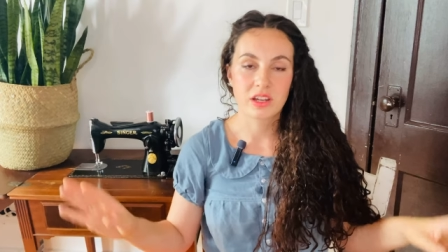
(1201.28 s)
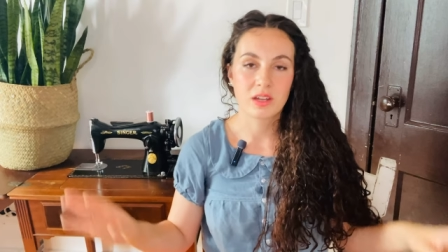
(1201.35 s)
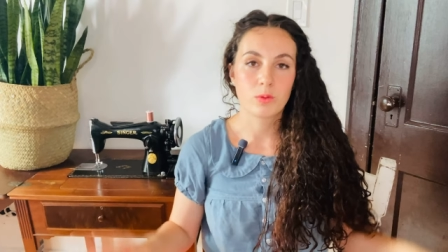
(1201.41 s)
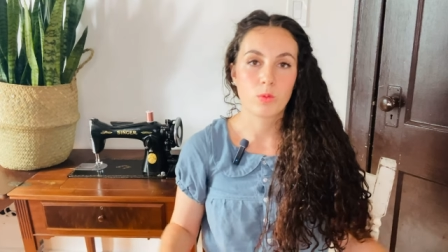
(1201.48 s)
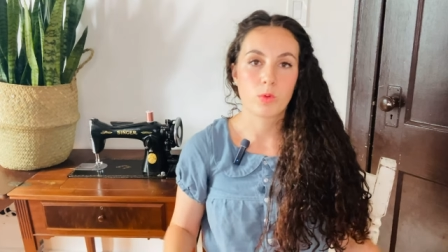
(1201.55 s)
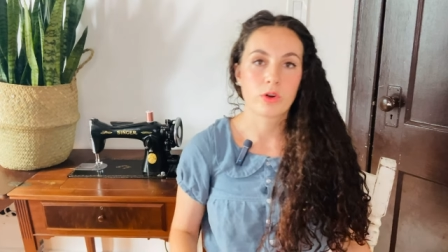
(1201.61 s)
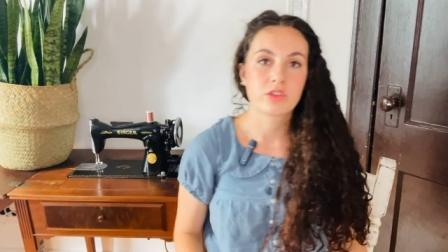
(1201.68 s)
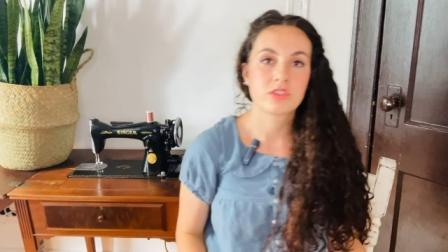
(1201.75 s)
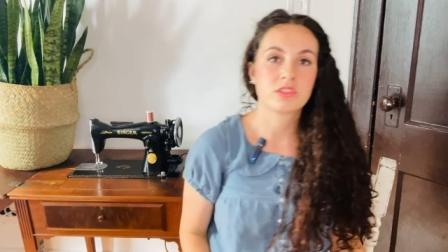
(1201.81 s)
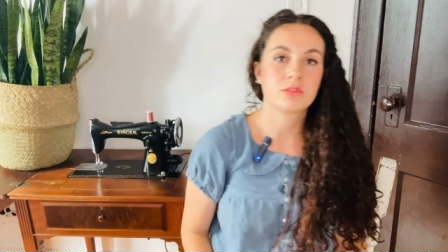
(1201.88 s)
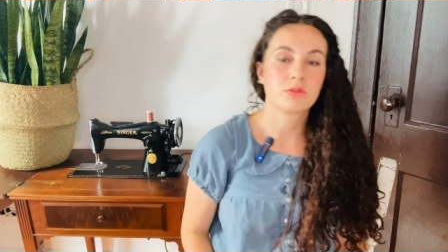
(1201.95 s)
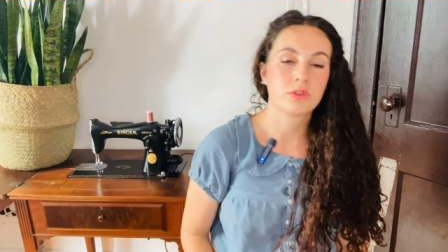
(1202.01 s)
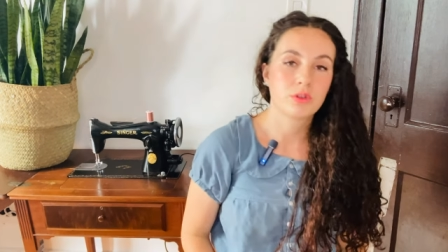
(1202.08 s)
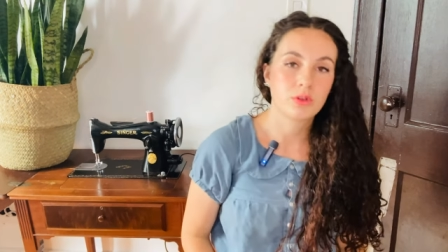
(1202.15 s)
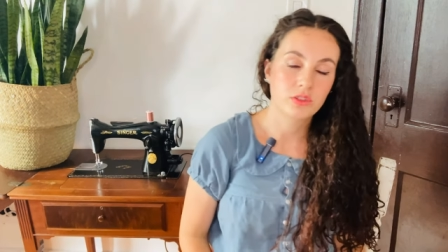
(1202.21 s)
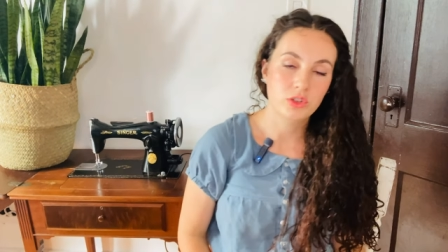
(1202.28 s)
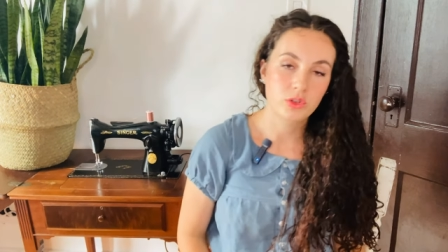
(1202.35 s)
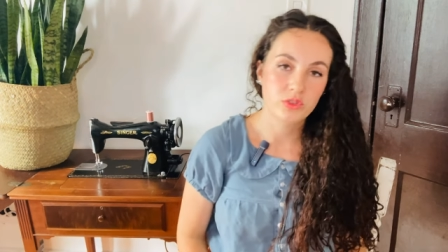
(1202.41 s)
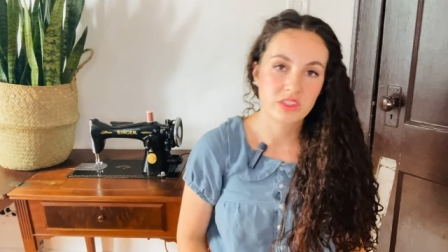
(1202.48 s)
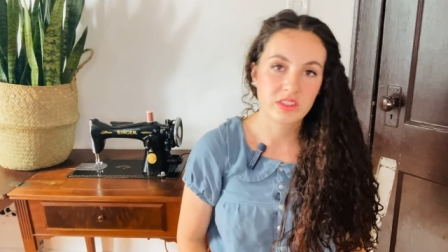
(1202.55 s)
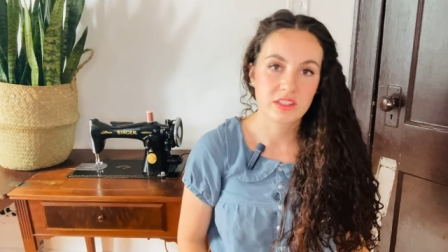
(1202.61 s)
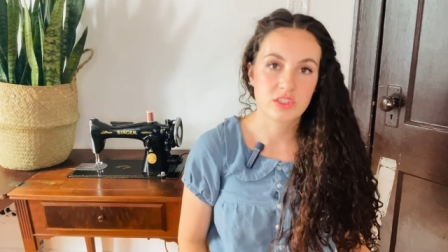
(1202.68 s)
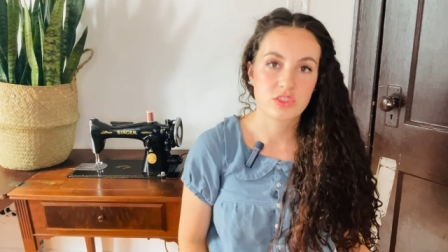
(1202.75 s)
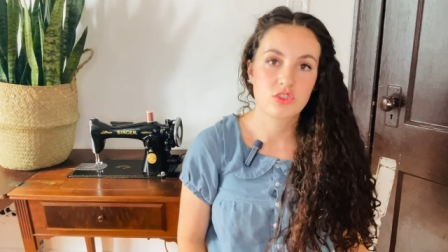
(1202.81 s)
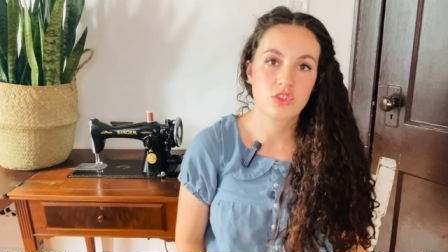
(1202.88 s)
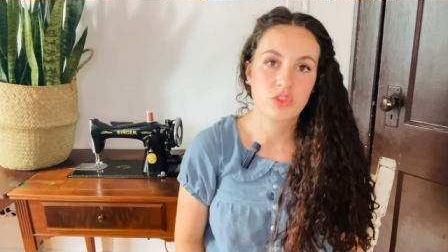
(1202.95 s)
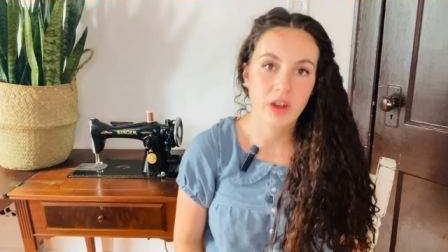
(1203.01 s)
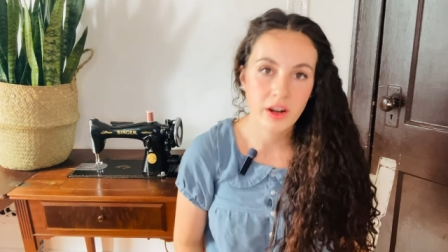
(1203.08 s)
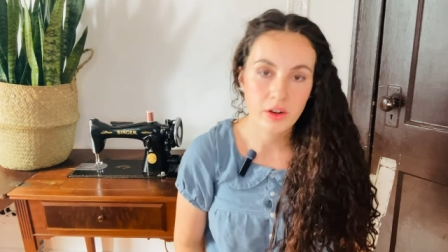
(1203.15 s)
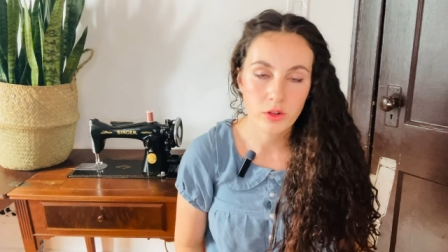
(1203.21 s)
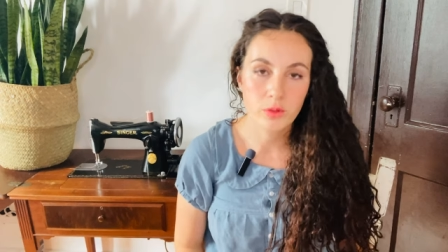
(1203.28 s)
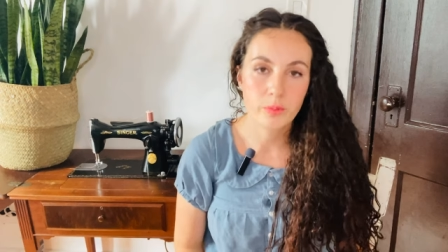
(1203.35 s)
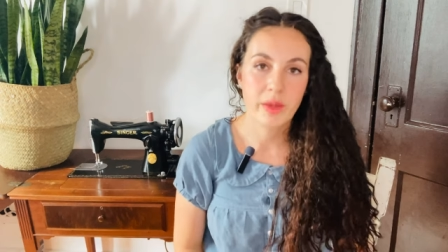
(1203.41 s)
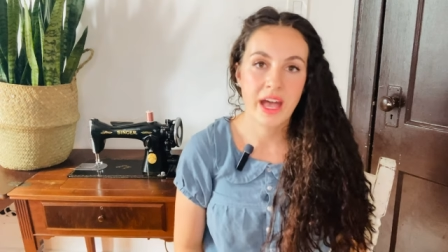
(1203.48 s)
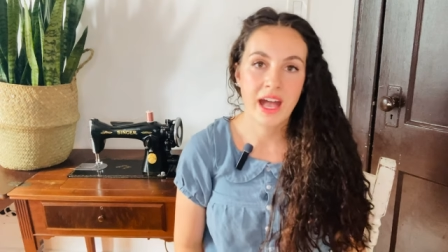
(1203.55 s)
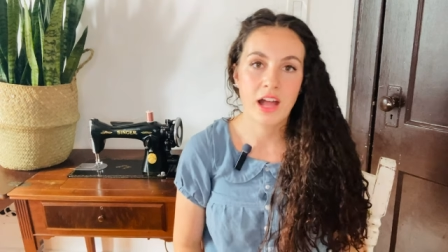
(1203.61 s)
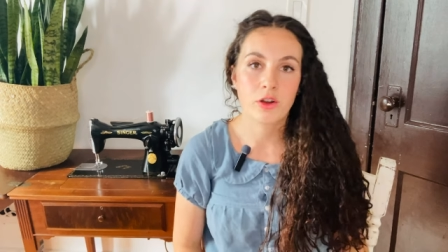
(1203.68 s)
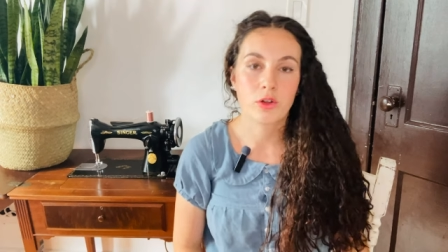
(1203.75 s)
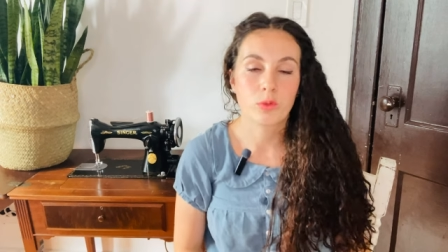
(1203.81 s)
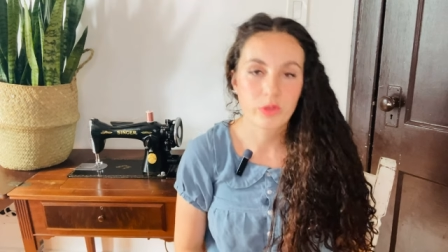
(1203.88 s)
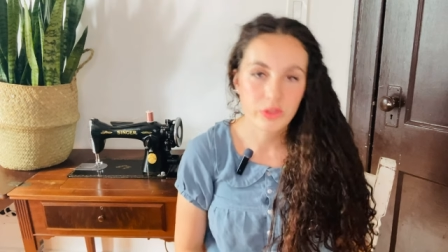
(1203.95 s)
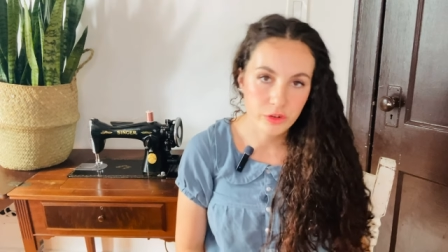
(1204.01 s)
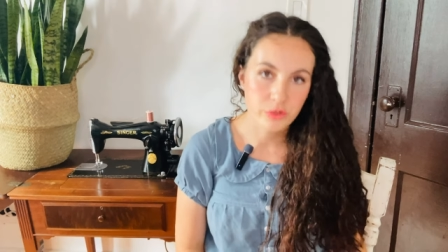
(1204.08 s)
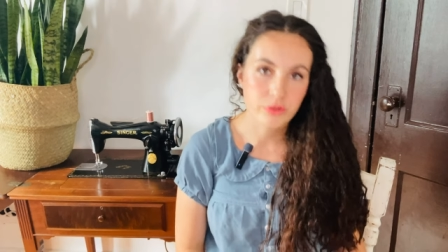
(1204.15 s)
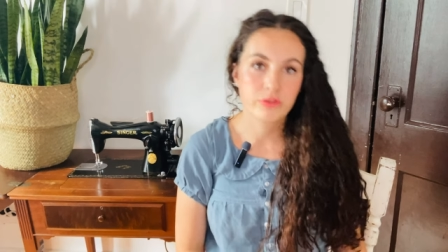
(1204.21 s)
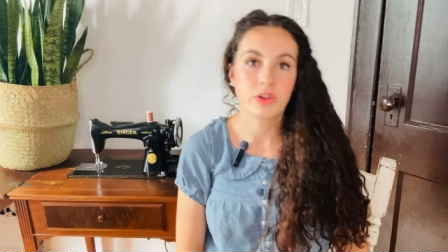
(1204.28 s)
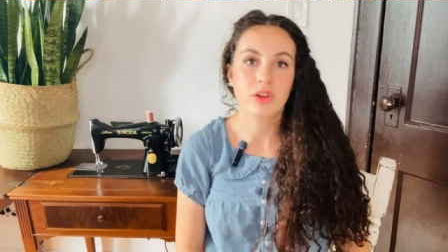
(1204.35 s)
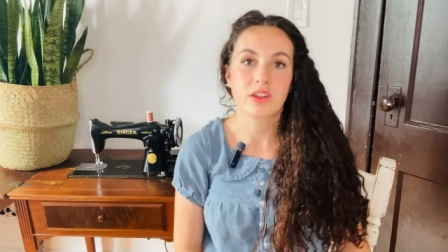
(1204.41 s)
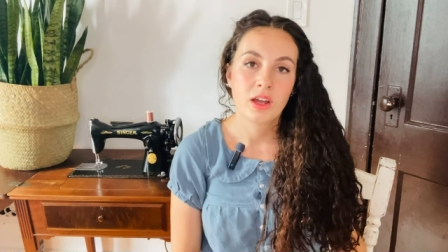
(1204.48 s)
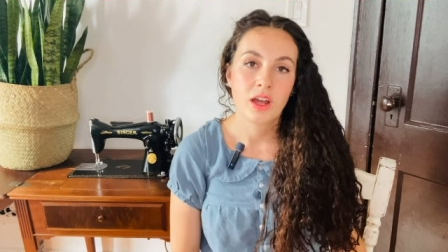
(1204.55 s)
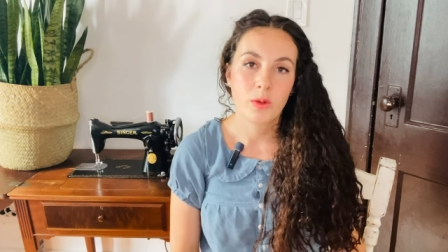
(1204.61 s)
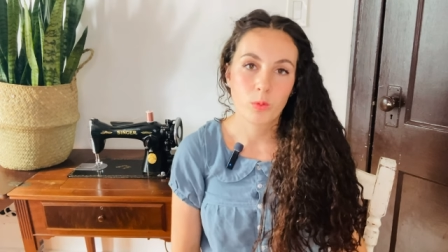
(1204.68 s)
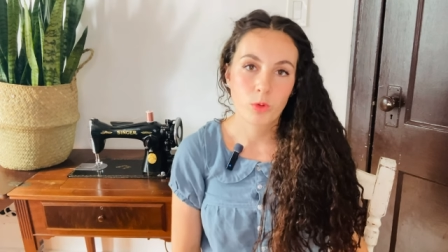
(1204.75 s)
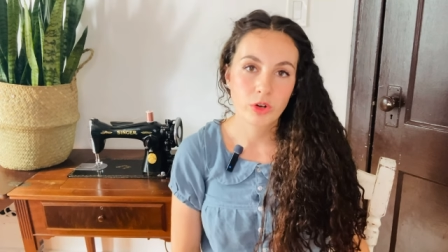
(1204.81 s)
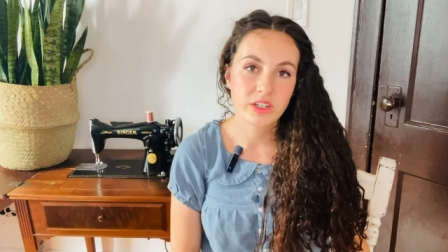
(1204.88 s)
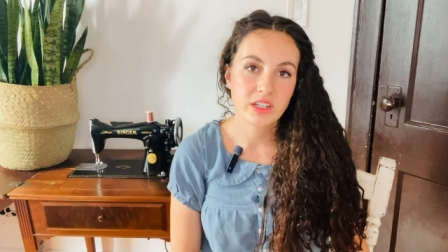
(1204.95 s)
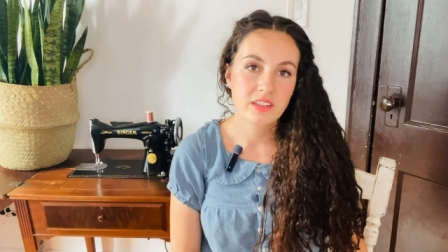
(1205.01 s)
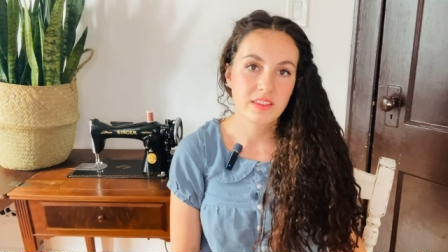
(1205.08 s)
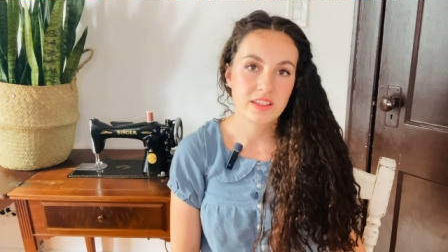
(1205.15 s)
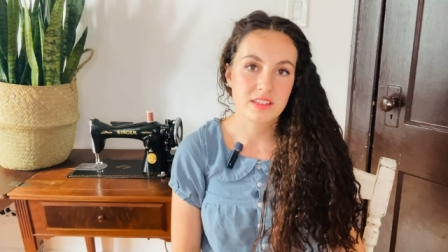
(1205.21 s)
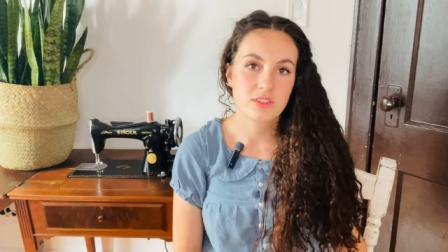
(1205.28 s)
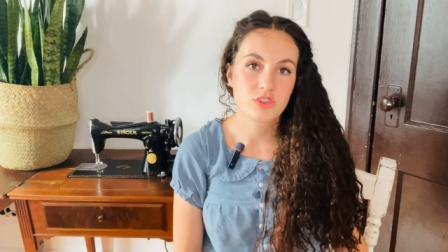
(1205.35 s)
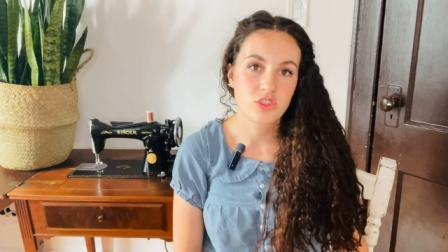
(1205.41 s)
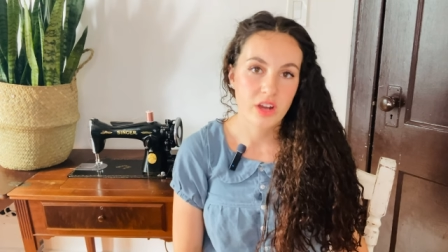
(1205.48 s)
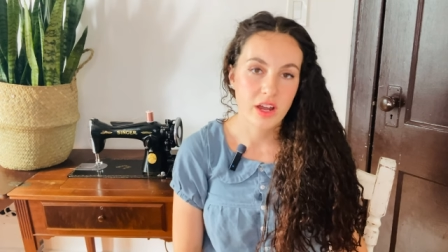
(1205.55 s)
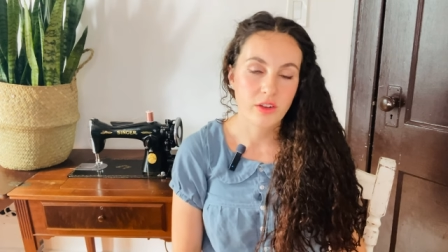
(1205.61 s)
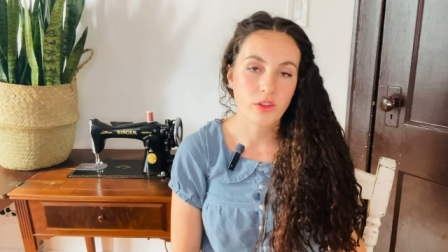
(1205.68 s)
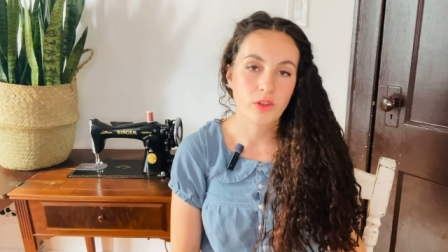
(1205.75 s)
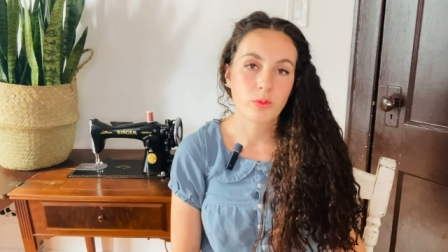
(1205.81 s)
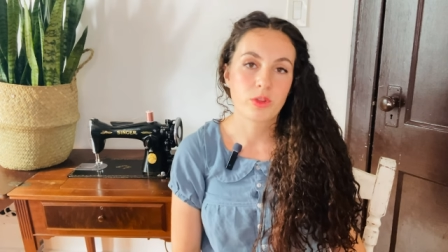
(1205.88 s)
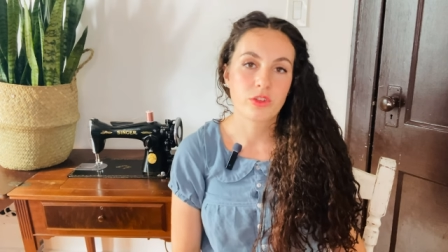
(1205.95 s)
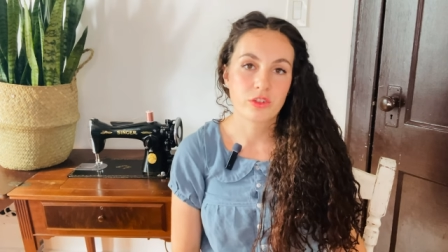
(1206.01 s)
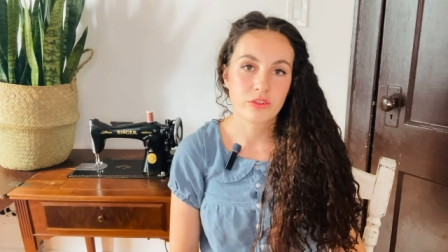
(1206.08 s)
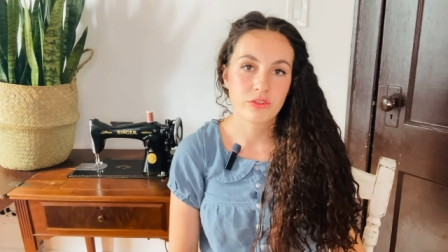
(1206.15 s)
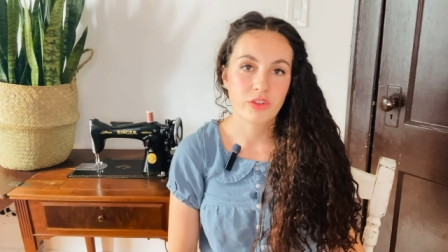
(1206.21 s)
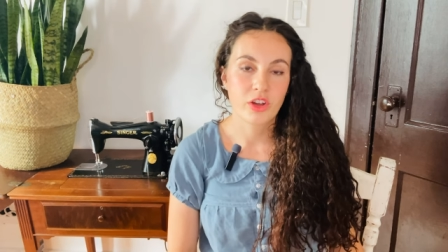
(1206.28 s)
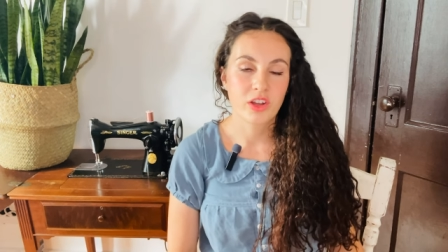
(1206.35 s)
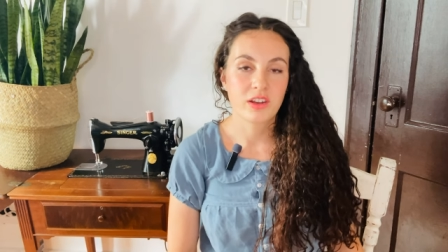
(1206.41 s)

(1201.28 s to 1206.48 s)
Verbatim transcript: It works through using this treadle paddle with your foot and working this treadle with your foot.